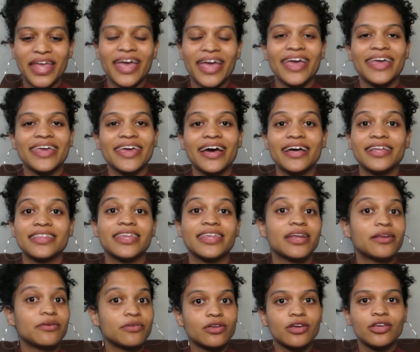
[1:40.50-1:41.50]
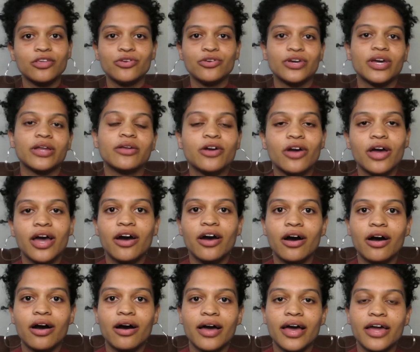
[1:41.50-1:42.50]
Yeah, then you can
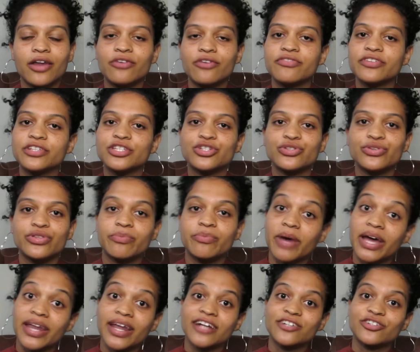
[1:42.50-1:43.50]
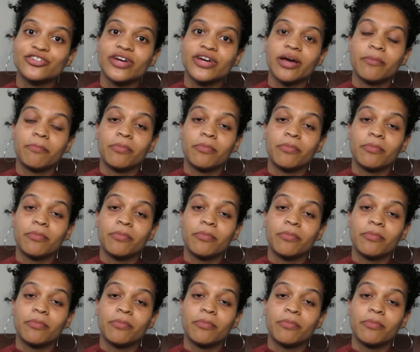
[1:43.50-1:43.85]
head over to the My Natural Hair